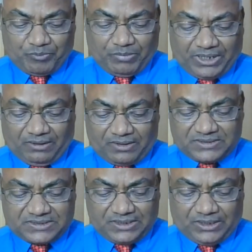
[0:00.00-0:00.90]

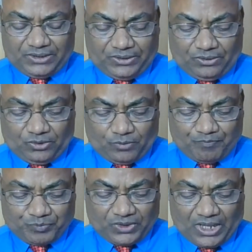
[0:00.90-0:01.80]
because the
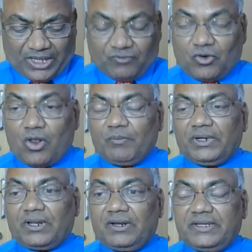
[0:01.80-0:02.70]

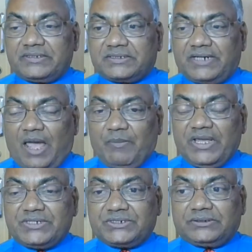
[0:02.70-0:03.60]
environmental is
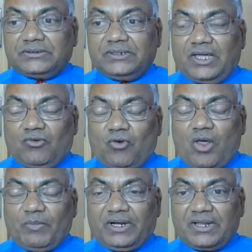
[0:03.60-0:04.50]
damaged
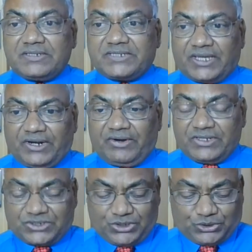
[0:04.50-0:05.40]
Environmental insecurity
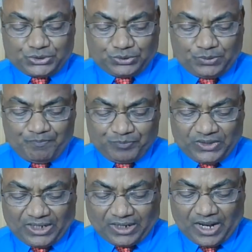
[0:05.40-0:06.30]
is due to
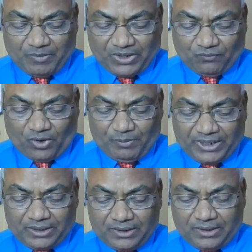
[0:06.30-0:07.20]
the climate
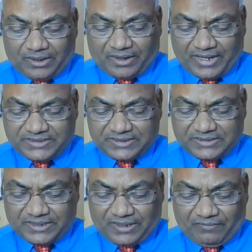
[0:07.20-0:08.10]
warming, rising
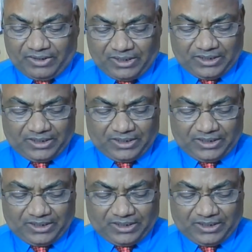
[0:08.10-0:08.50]
sea level,